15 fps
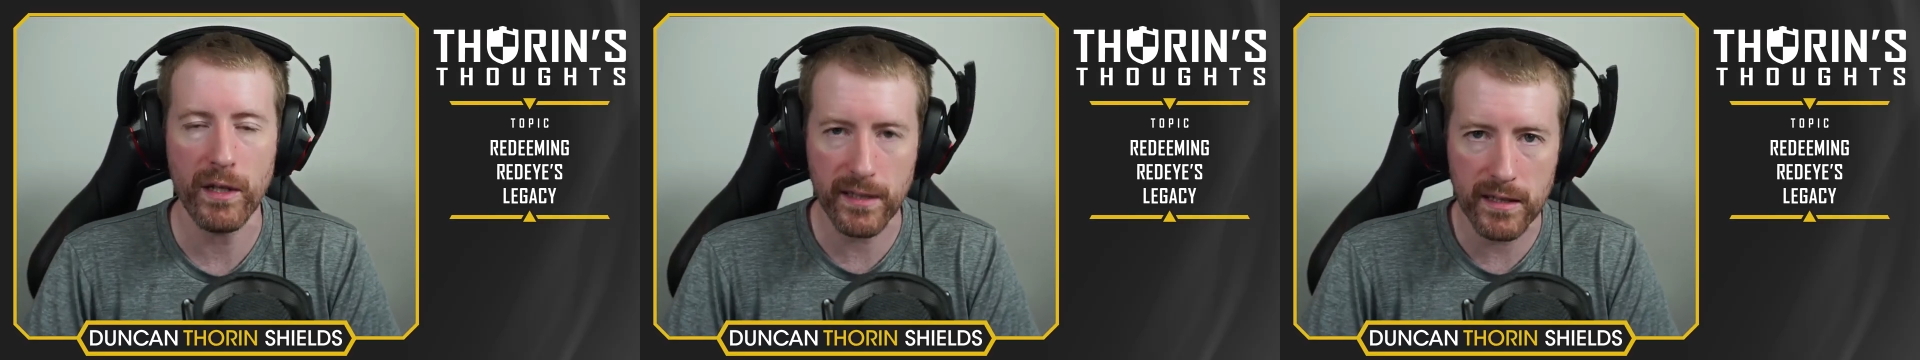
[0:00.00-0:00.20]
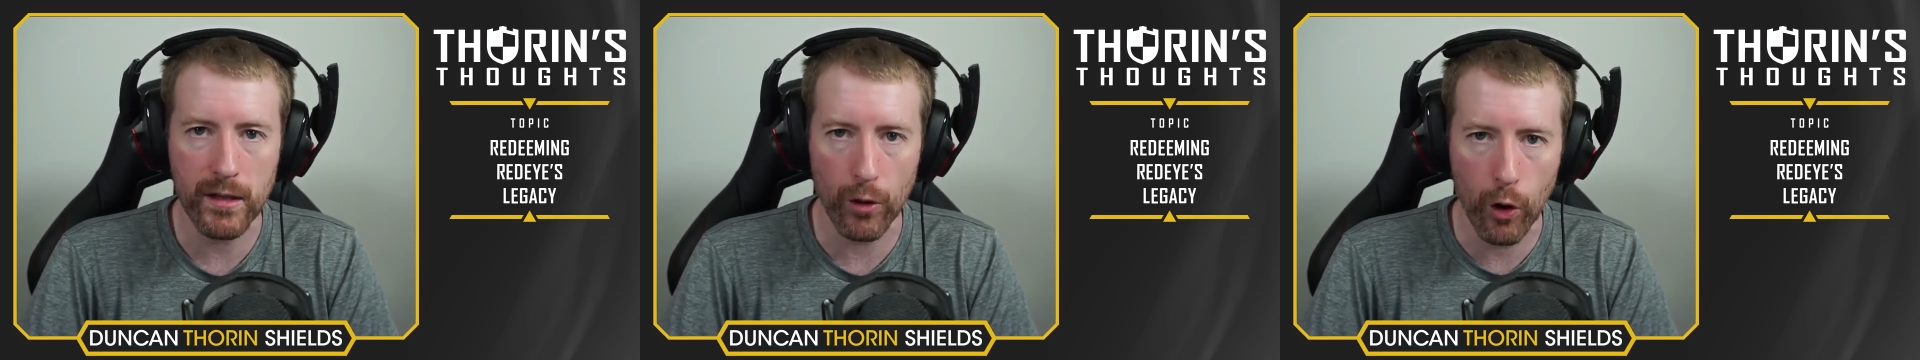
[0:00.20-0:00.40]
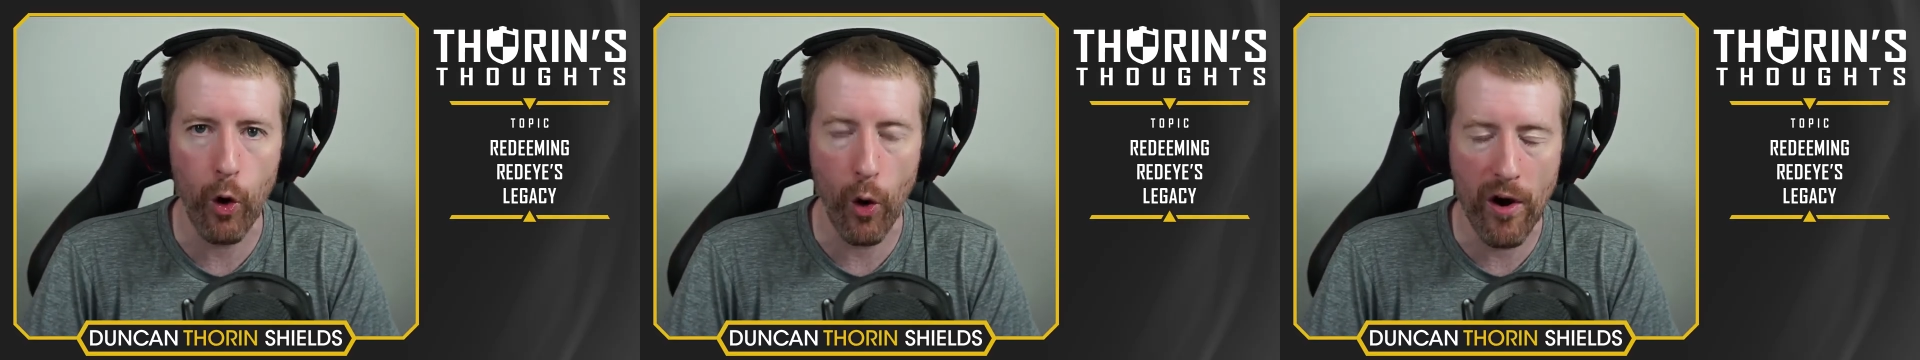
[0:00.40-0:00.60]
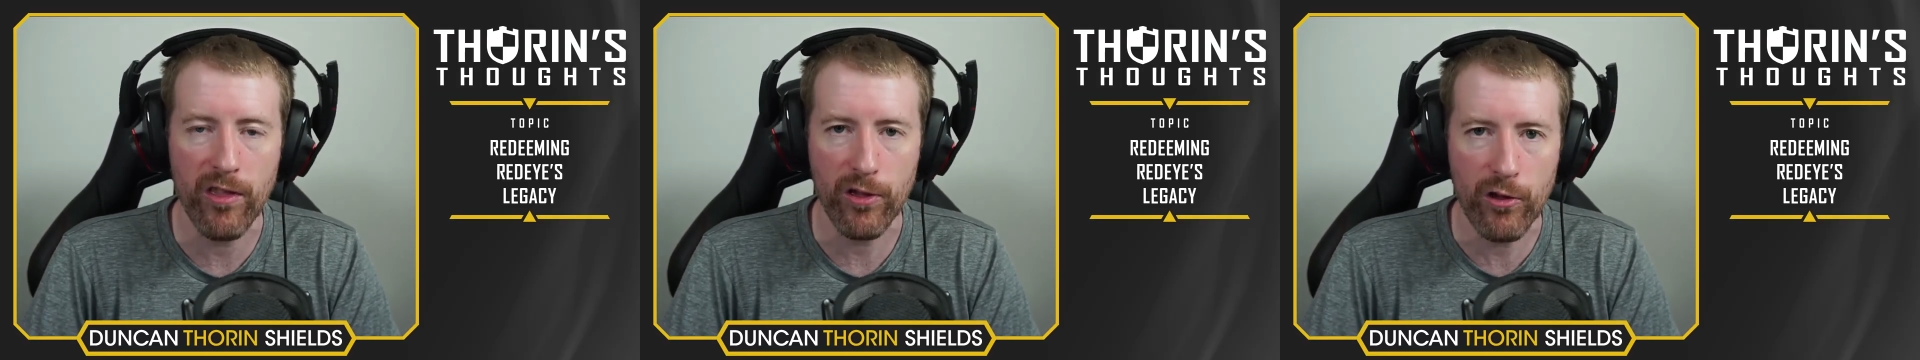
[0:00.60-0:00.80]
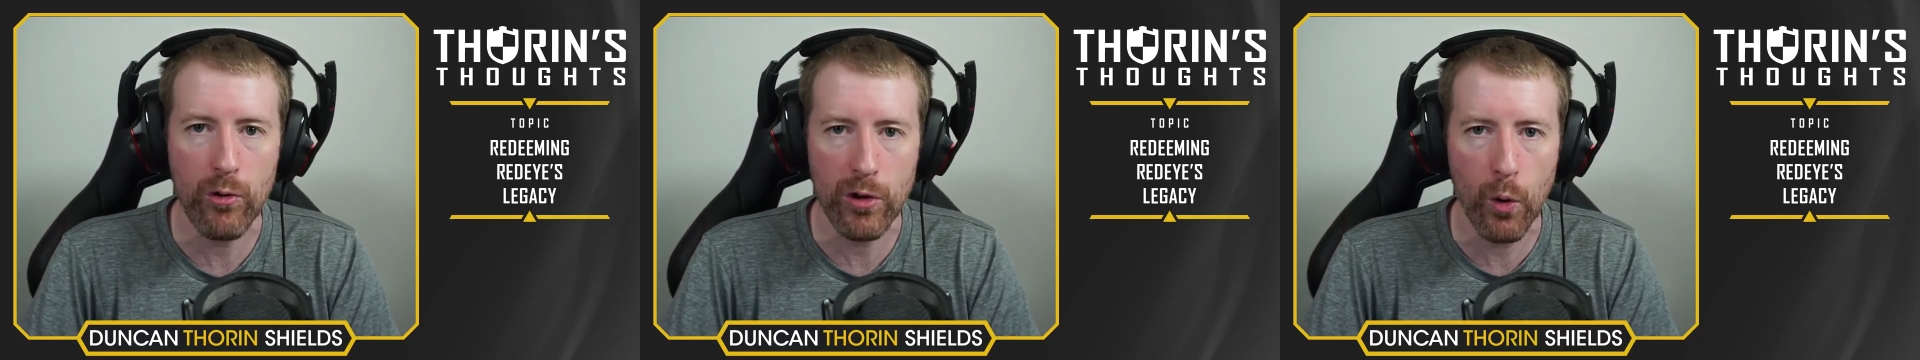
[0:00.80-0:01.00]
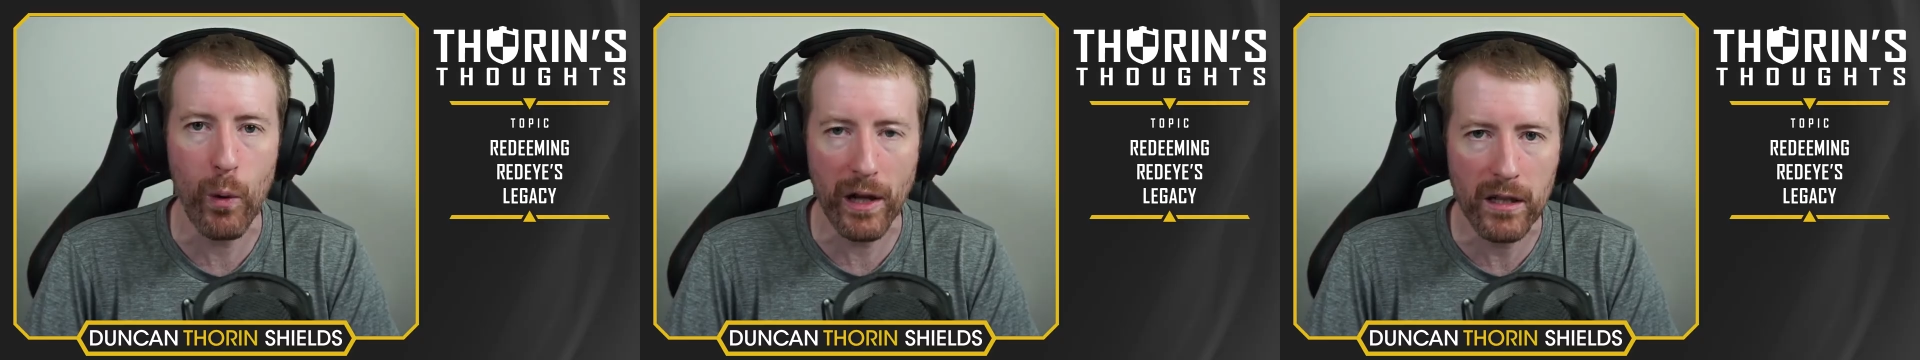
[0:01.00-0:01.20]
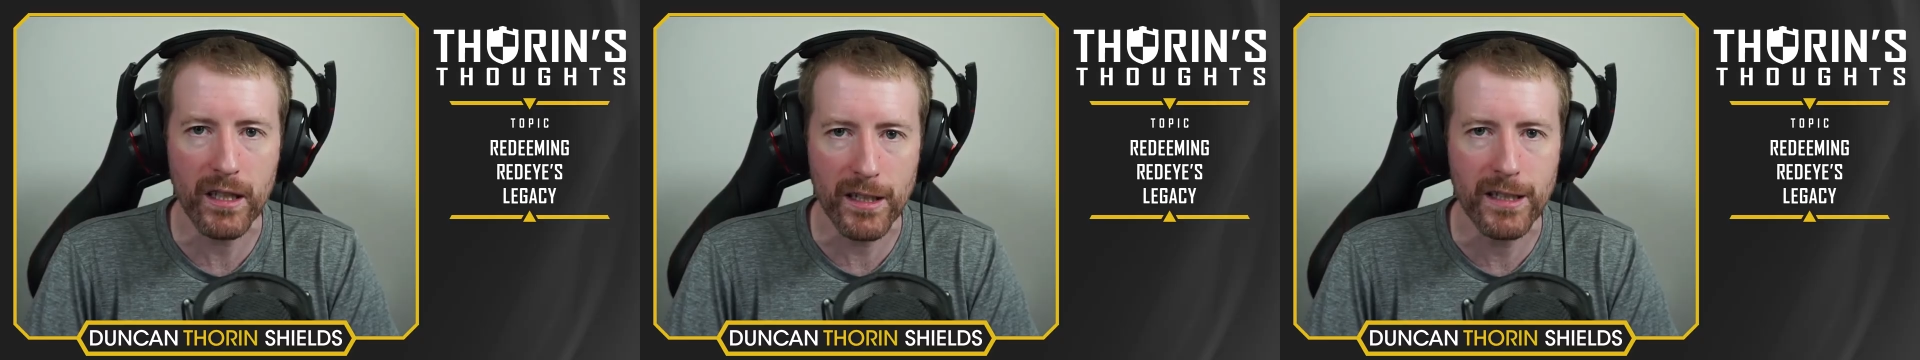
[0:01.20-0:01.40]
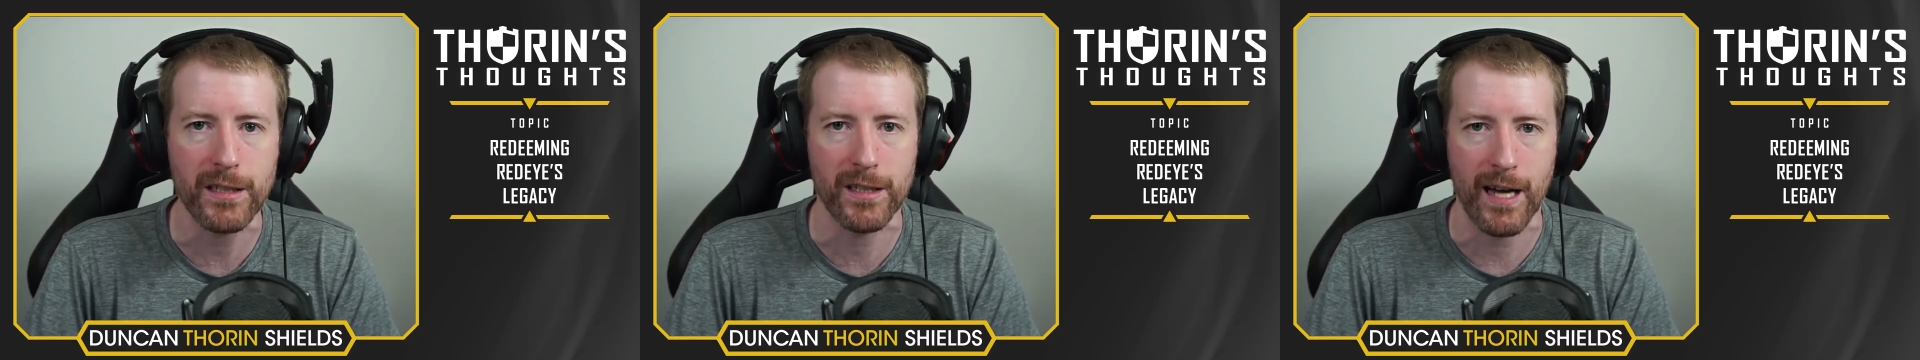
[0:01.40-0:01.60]
We're still going through the
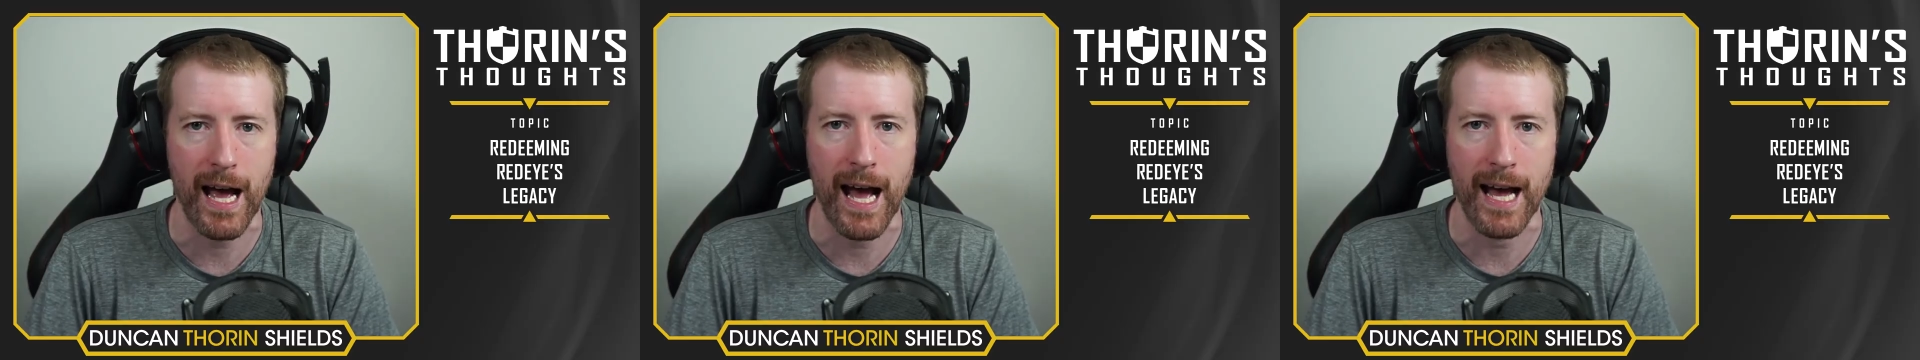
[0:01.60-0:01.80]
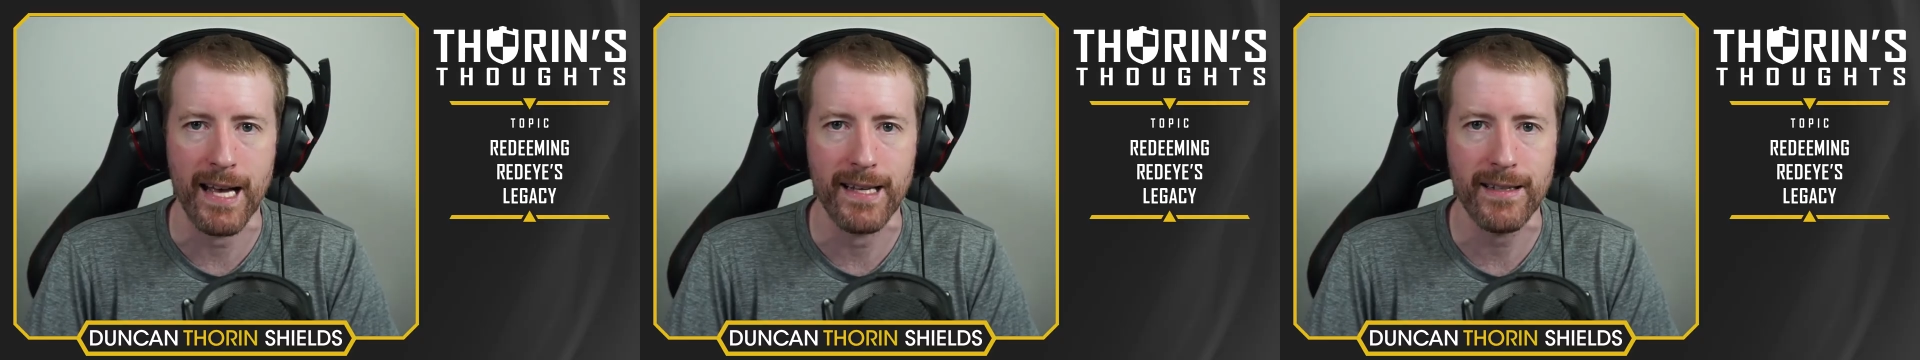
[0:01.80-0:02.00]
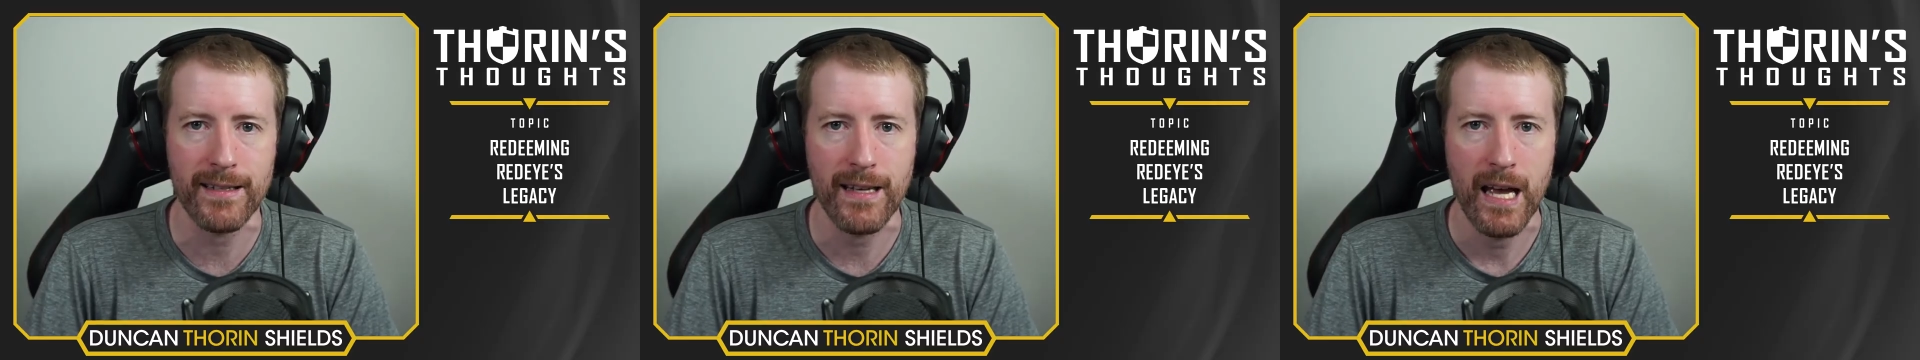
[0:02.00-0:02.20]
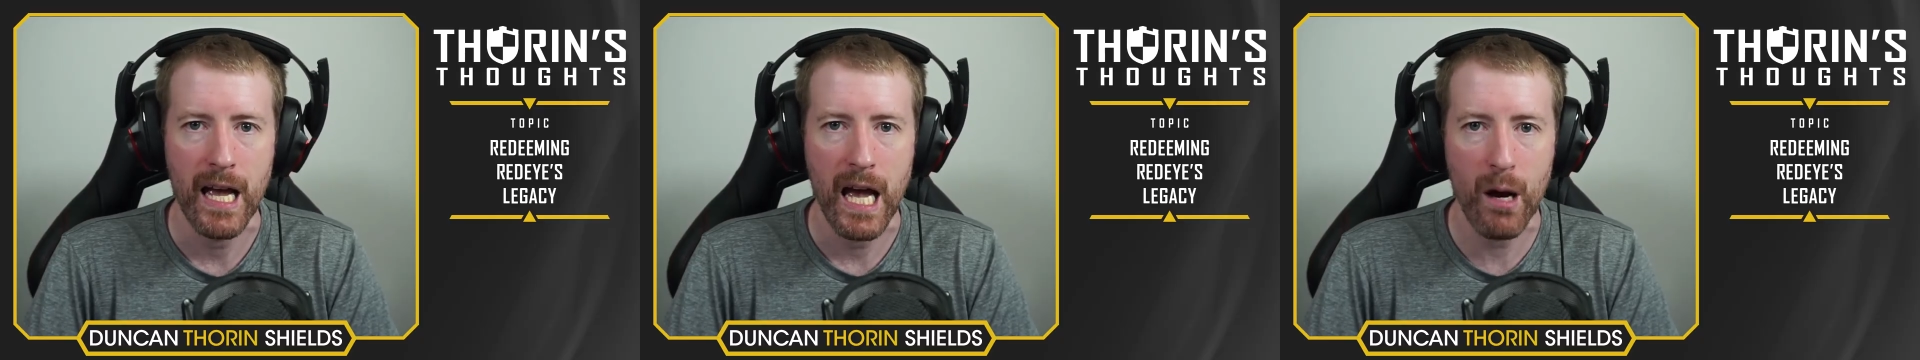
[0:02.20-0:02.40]
wilderness, guys.